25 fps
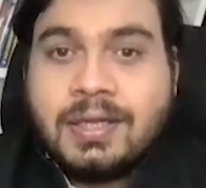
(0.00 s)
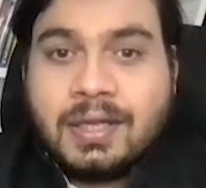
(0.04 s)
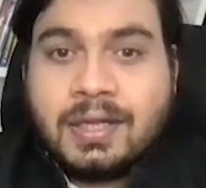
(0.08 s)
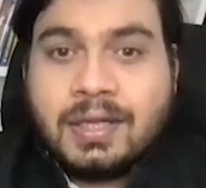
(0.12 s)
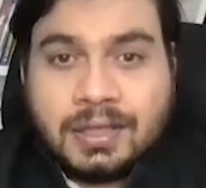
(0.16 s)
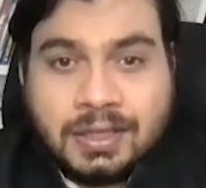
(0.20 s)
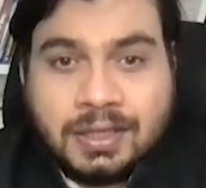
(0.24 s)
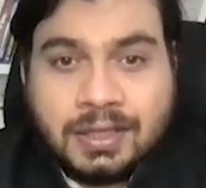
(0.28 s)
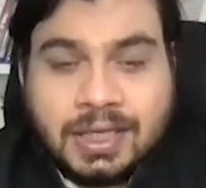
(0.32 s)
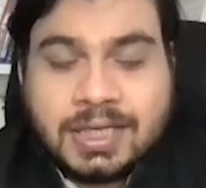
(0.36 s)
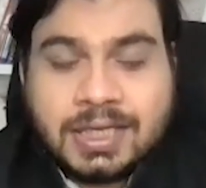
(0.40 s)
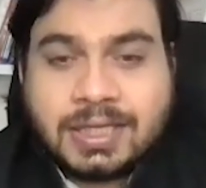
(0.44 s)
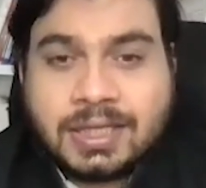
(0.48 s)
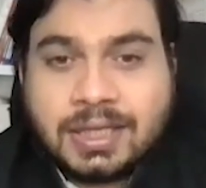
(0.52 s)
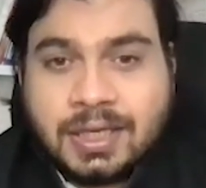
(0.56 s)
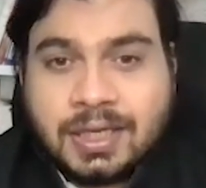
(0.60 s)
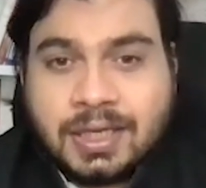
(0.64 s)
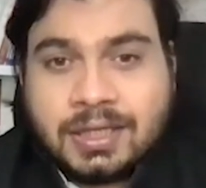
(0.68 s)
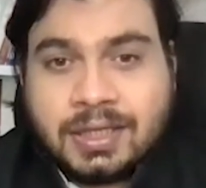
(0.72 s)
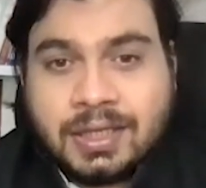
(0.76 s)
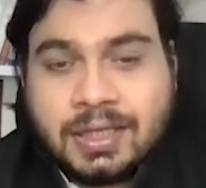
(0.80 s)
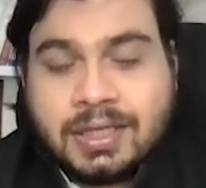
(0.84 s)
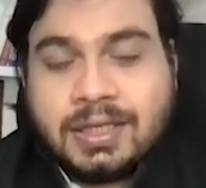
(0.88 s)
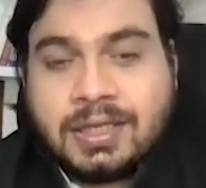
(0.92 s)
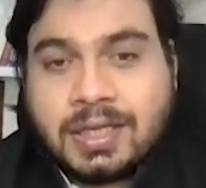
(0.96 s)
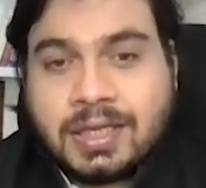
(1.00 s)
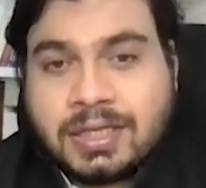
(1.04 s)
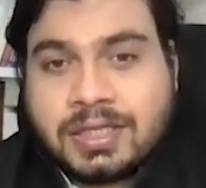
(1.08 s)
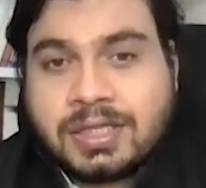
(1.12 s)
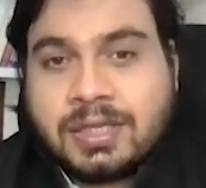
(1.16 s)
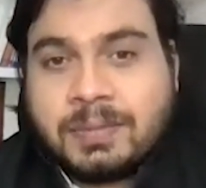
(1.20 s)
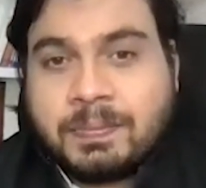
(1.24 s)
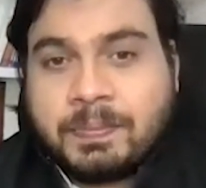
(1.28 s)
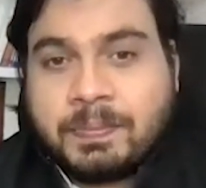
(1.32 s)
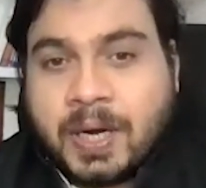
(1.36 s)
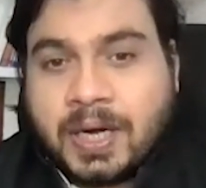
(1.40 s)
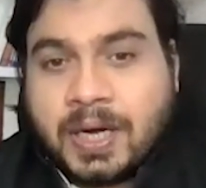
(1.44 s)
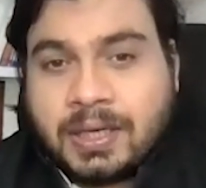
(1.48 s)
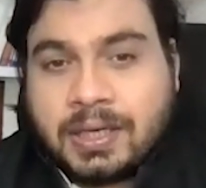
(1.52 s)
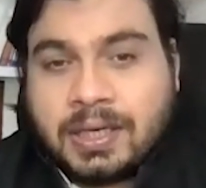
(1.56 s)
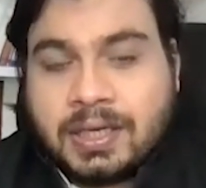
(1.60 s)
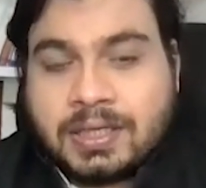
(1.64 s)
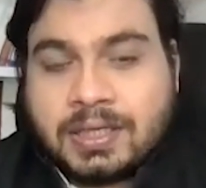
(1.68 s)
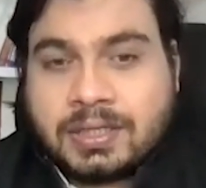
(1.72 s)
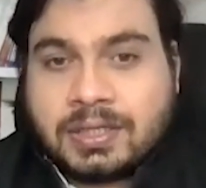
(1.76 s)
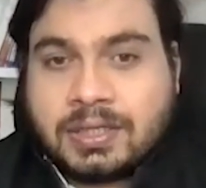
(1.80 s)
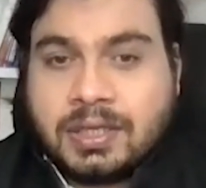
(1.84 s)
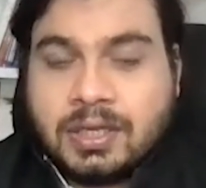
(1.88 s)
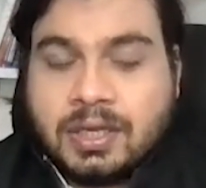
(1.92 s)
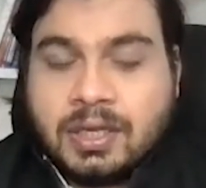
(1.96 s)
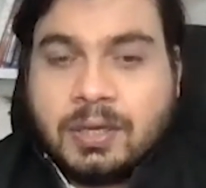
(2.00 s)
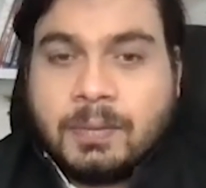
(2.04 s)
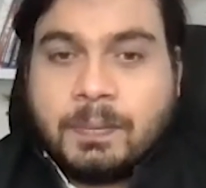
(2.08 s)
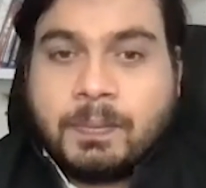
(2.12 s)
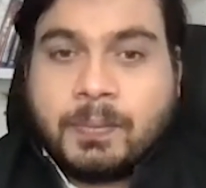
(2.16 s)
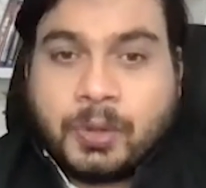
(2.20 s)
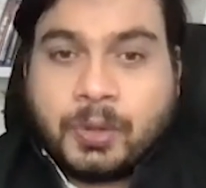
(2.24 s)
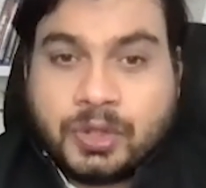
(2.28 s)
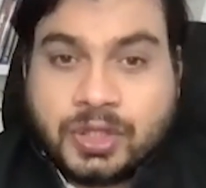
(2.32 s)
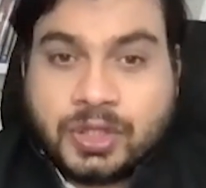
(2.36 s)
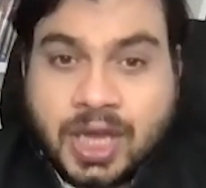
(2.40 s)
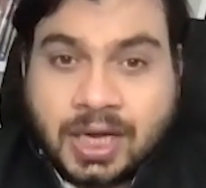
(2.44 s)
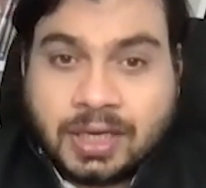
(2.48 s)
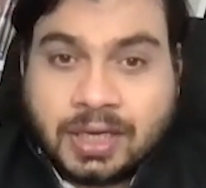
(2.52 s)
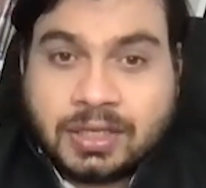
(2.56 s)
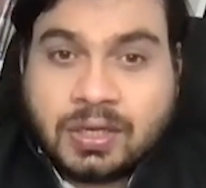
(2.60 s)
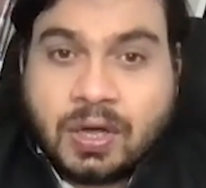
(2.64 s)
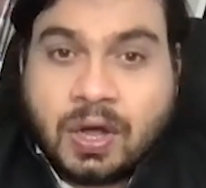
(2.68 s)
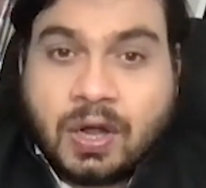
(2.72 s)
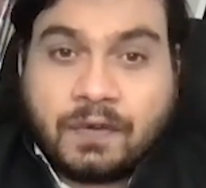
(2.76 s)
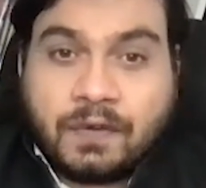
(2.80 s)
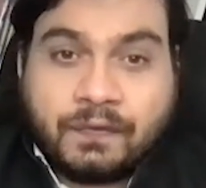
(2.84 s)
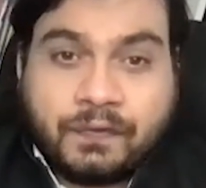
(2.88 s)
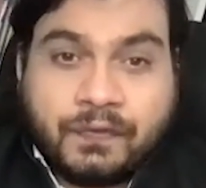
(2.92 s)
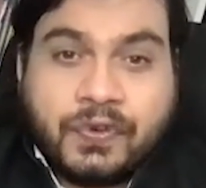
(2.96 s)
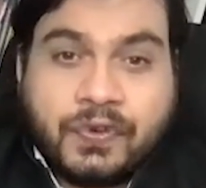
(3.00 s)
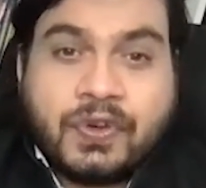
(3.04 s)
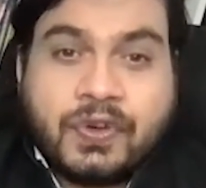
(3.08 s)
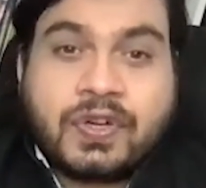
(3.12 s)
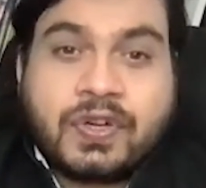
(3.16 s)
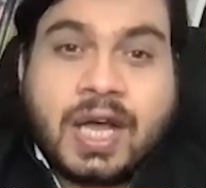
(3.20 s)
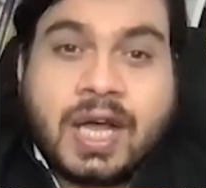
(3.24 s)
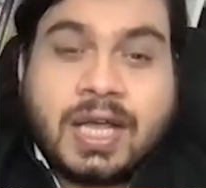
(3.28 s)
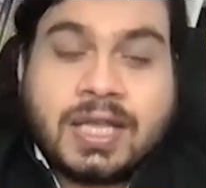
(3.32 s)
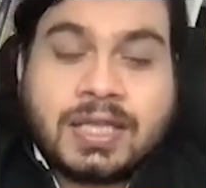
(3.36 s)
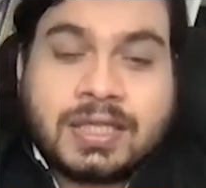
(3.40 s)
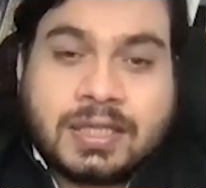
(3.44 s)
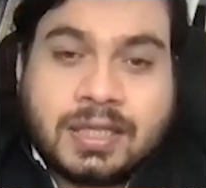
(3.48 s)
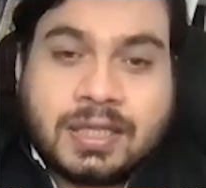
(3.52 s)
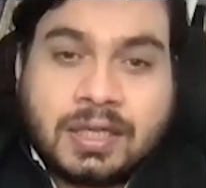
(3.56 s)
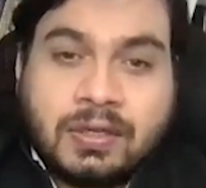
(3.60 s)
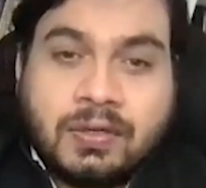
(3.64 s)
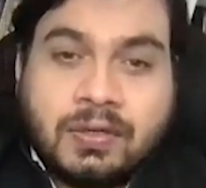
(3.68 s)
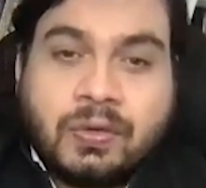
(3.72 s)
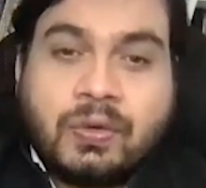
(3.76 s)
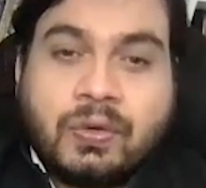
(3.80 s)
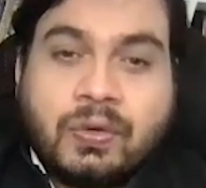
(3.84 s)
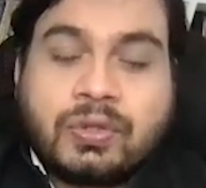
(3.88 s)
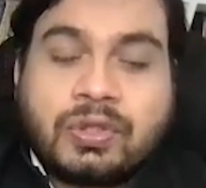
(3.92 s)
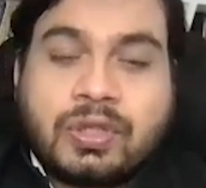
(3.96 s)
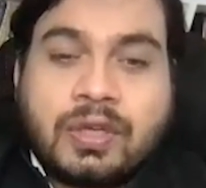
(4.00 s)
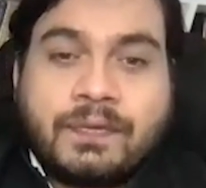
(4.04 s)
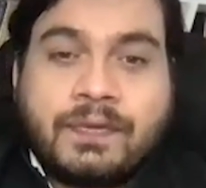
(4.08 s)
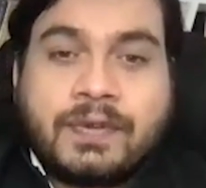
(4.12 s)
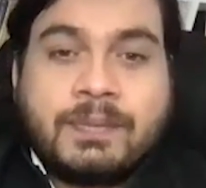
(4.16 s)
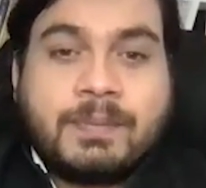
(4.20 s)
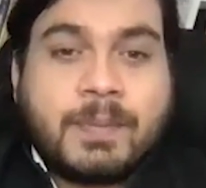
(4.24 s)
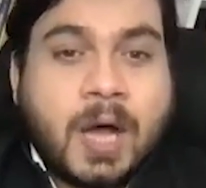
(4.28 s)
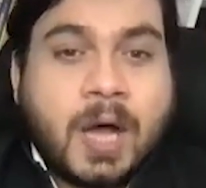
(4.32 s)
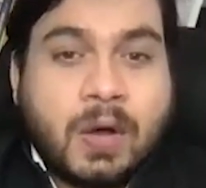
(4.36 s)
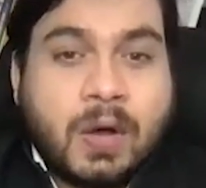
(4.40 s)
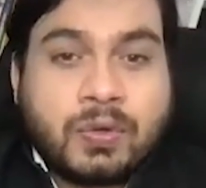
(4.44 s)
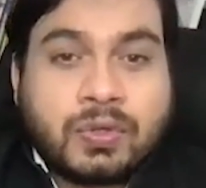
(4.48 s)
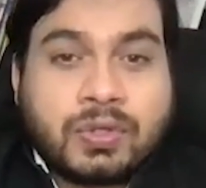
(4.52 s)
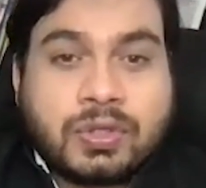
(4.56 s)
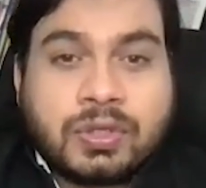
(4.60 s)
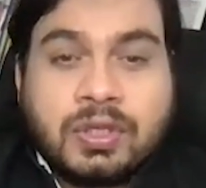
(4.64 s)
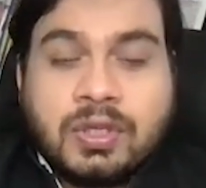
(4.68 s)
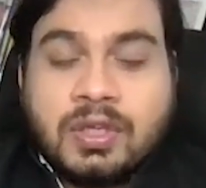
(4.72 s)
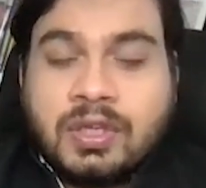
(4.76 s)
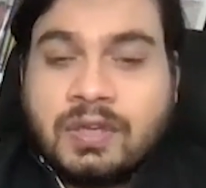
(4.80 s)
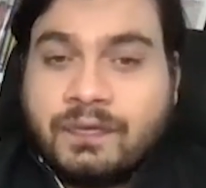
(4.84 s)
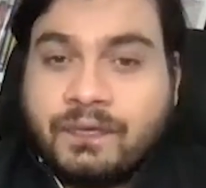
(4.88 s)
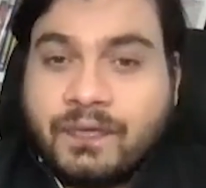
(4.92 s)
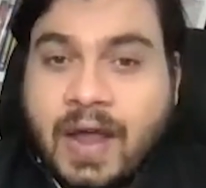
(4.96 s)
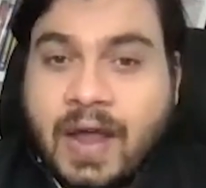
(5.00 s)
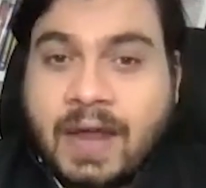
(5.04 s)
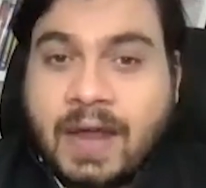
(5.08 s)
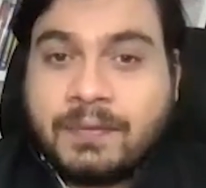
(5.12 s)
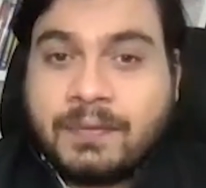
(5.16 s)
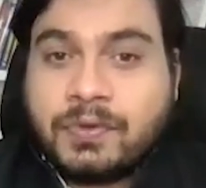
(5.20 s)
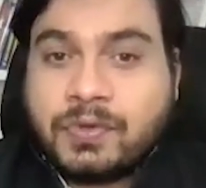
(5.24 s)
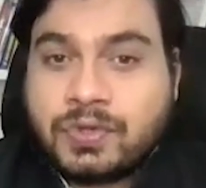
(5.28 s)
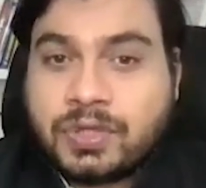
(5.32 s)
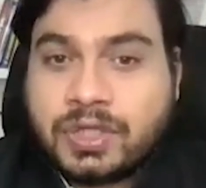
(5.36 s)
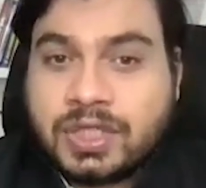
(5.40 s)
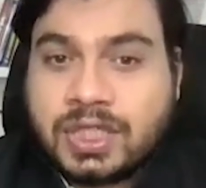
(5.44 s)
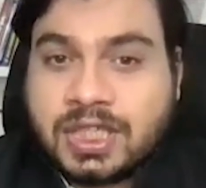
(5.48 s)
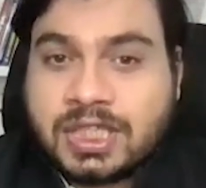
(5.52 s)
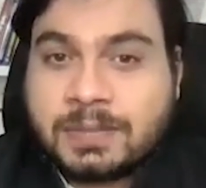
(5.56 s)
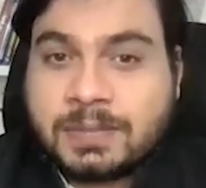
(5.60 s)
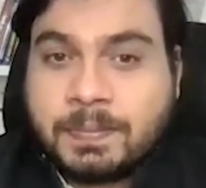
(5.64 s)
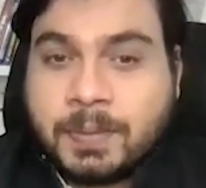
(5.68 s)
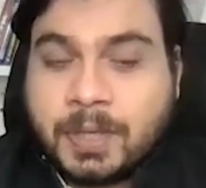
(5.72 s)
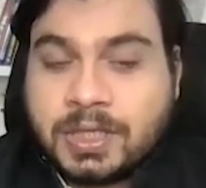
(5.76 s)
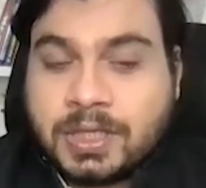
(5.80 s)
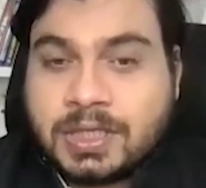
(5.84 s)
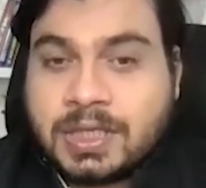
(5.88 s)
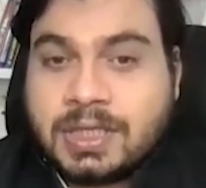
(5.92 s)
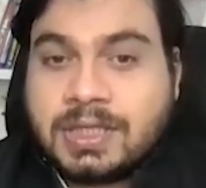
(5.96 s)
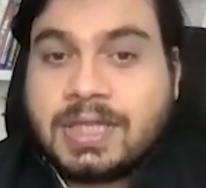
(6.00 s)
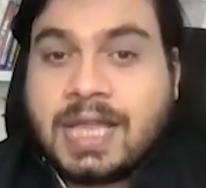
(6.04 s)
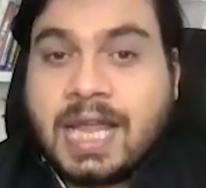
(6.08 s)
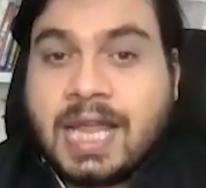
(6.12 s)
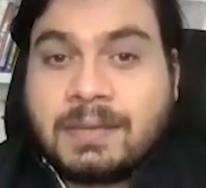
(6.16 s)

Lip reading: this year the industry pundits project or forecast a growth of about 5 to 6%.